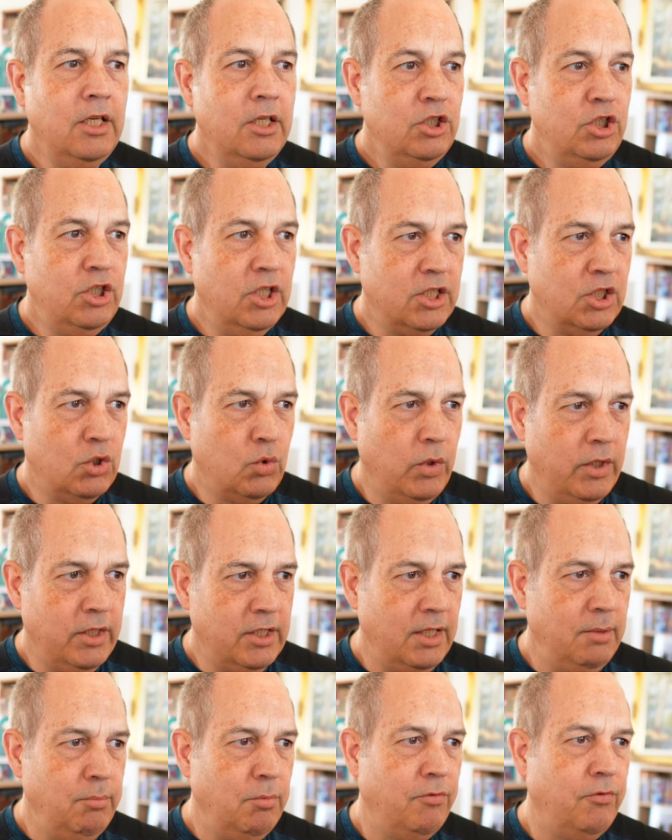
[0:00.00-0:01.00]
Just
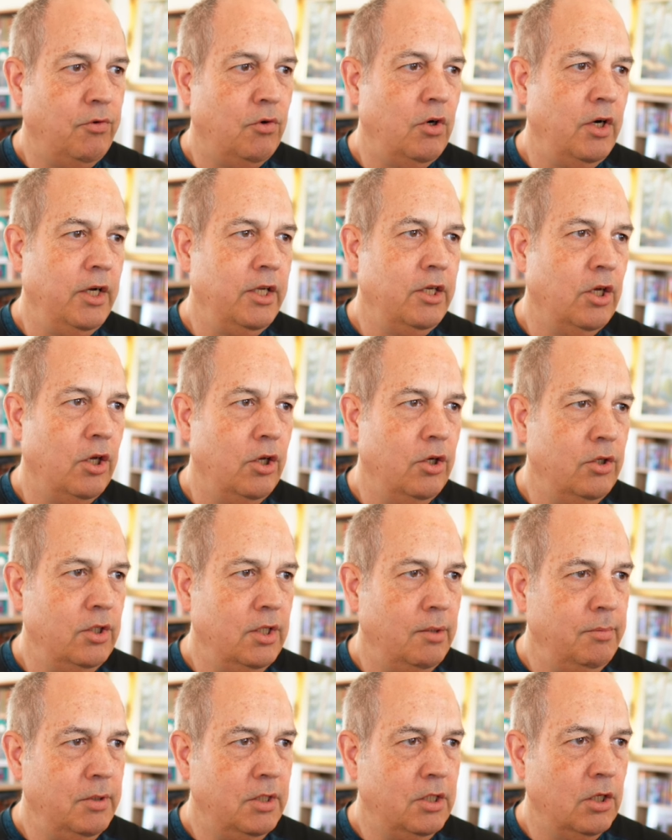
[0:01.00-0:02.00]
quickly before I go,
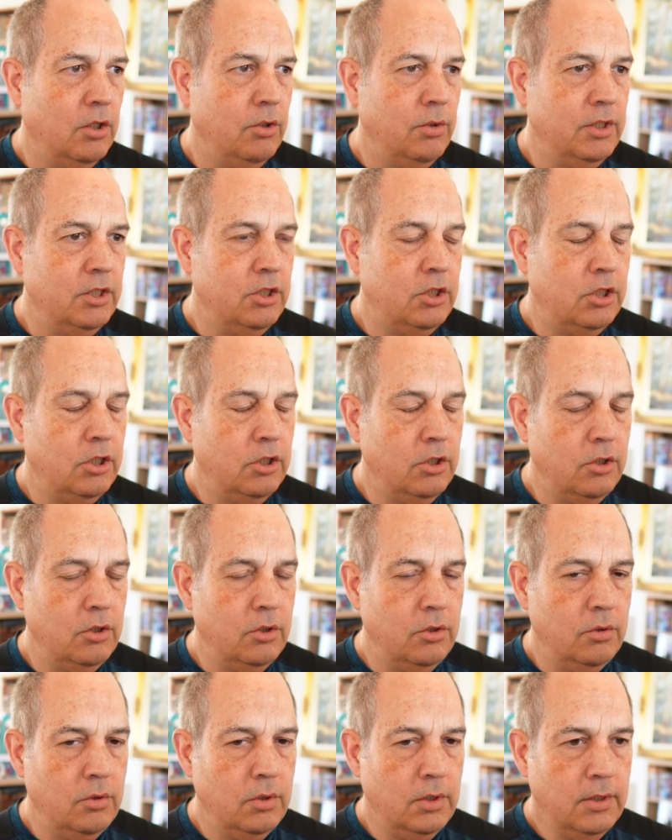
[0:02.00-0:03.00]
let me go
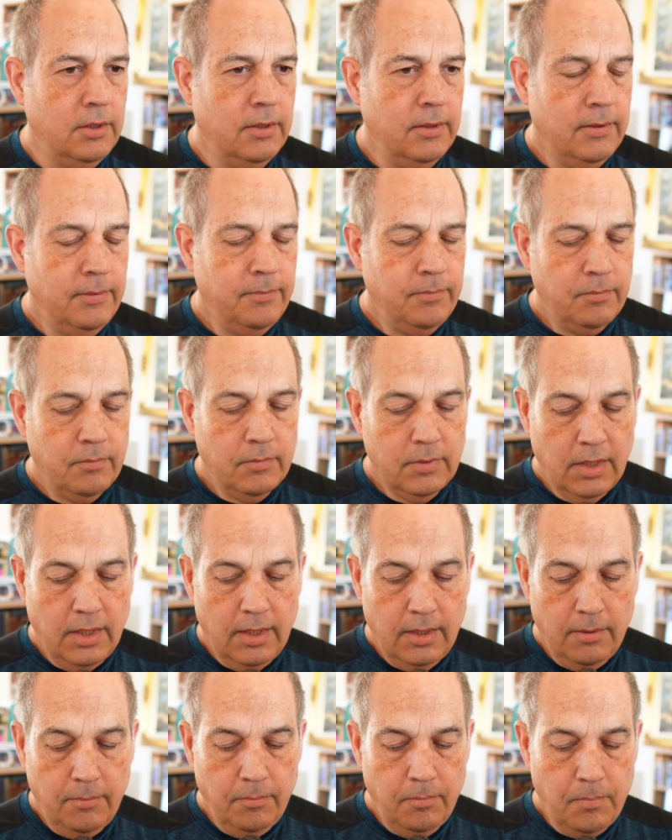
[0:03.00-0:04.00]
into
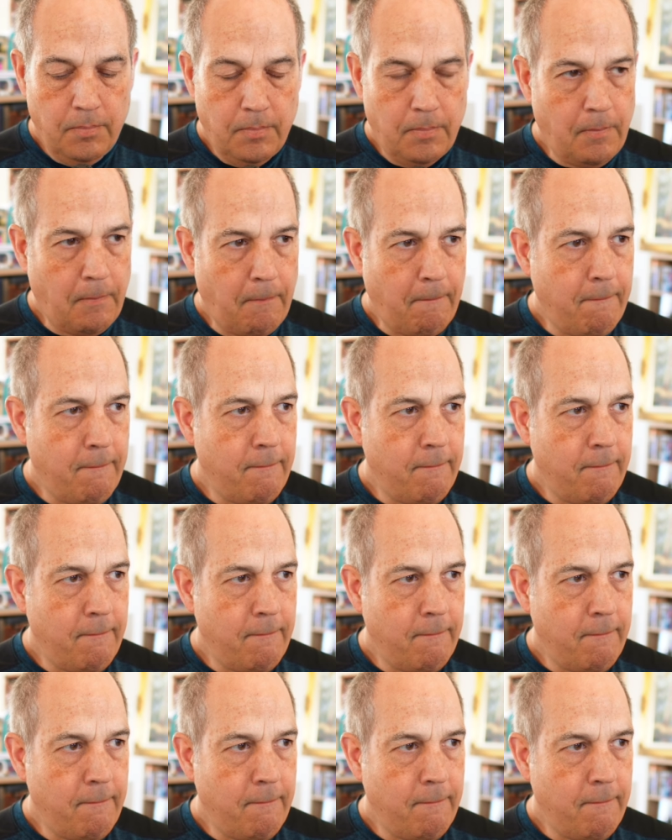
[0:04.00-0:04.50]
um,